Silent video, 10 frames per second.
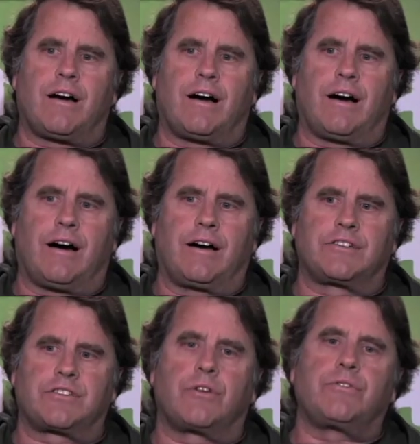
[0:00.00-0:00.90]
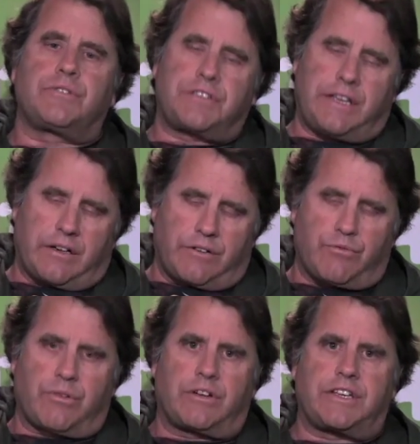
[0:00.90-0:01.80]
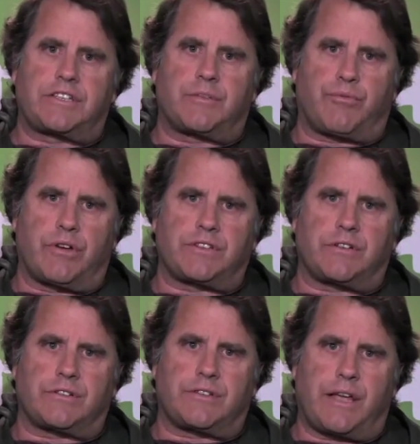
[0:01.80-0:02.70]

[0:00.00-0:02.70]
Uh, so New Zealand released the prisoners.